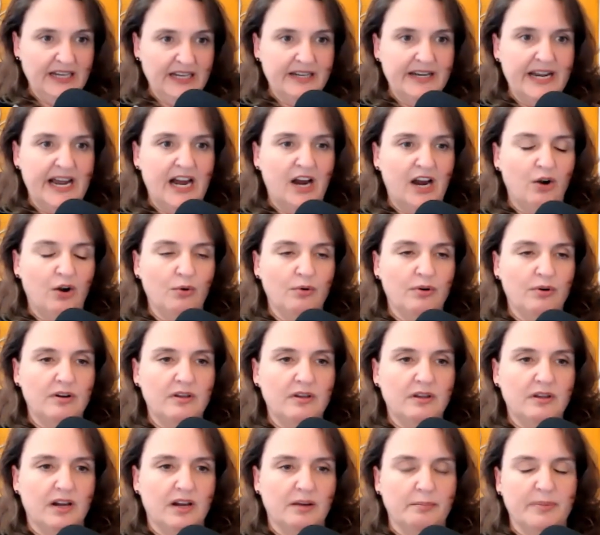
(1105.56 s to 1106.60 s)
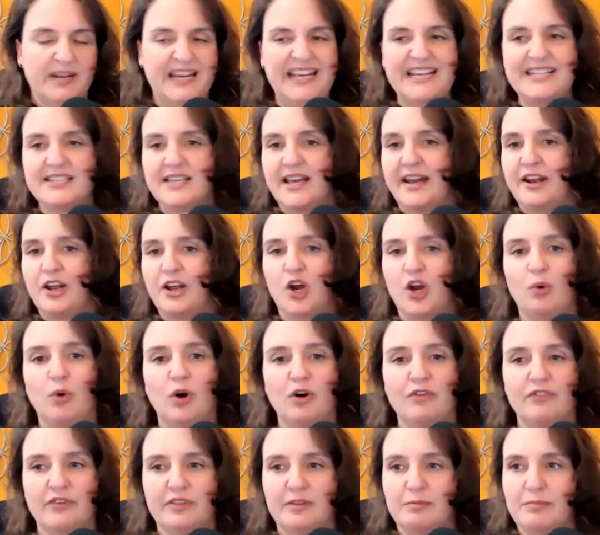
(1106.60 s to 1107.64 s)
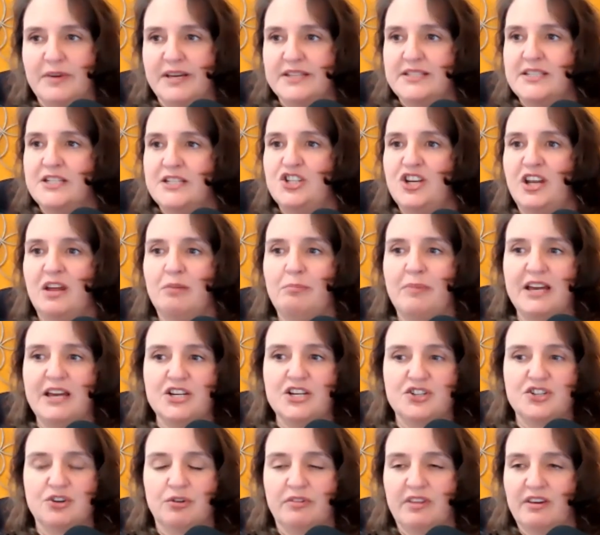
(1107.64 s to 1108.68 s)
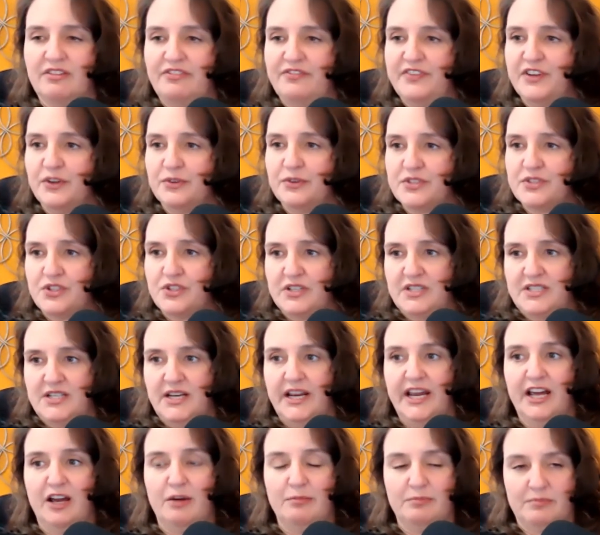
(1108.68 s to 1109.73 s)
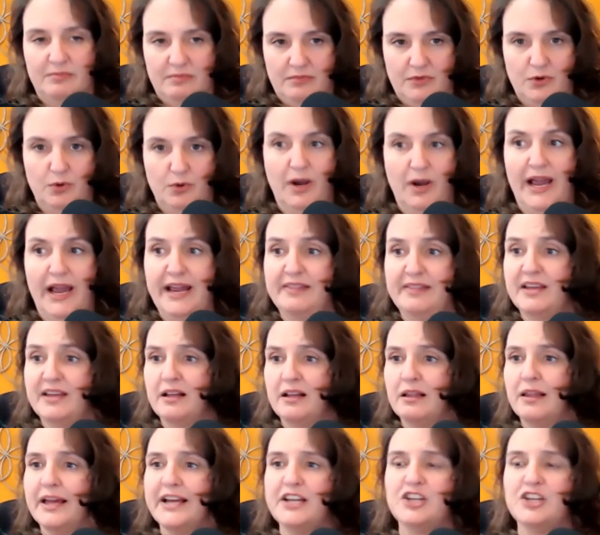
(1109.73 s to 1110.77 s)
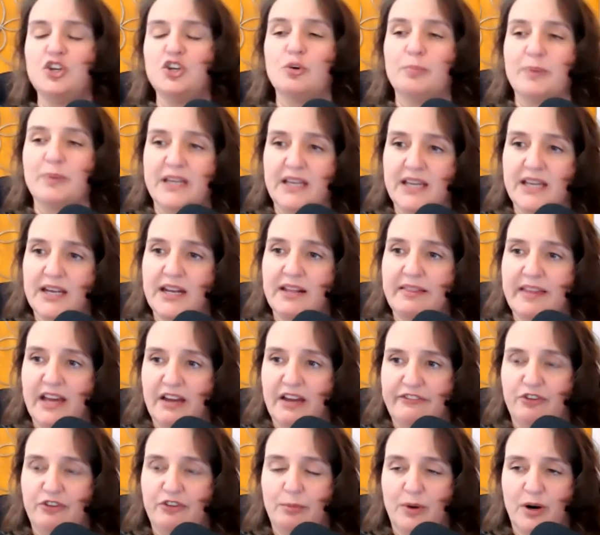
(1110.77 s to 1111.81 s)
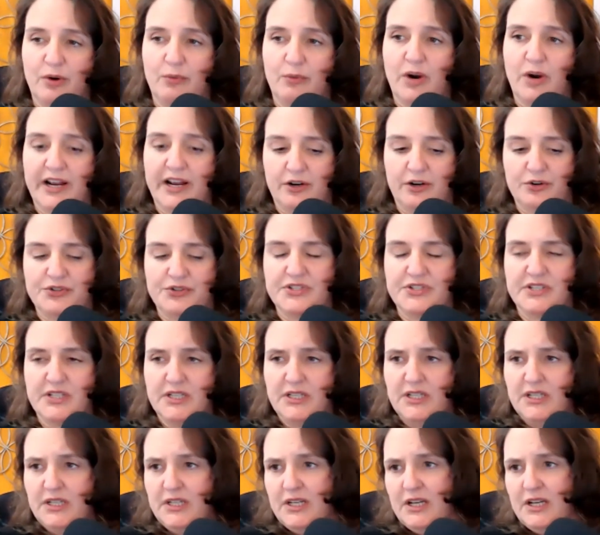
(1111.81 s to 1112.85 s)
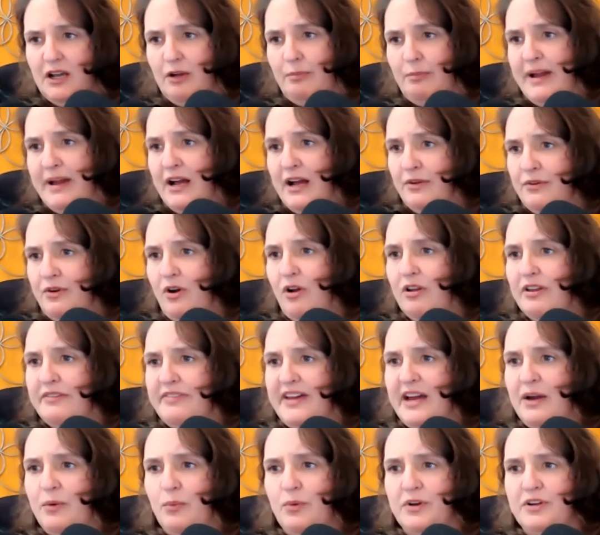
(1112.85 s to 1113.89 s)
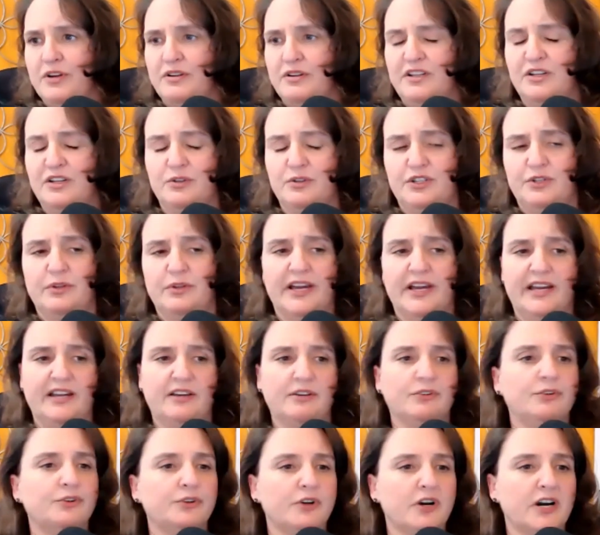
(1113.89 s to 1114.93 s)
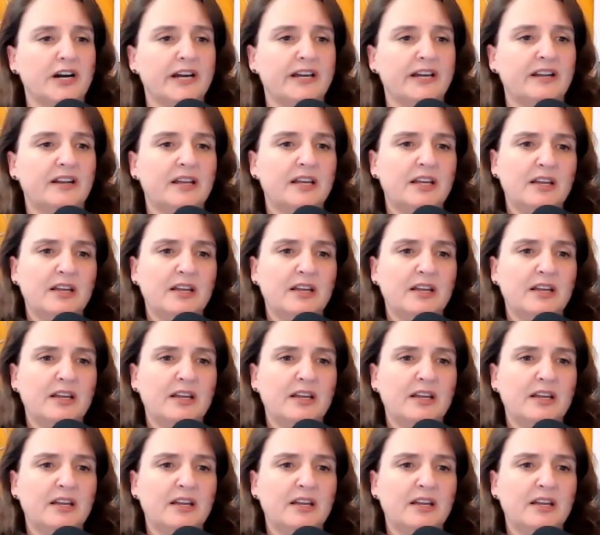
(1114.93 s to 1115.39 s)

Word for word: Now, uh, but he's got to go over the messaging and make sure that it feels good to him, okay? And then Clayton, you'll be getting that from our writers about all of that. What you know, do you like it or not?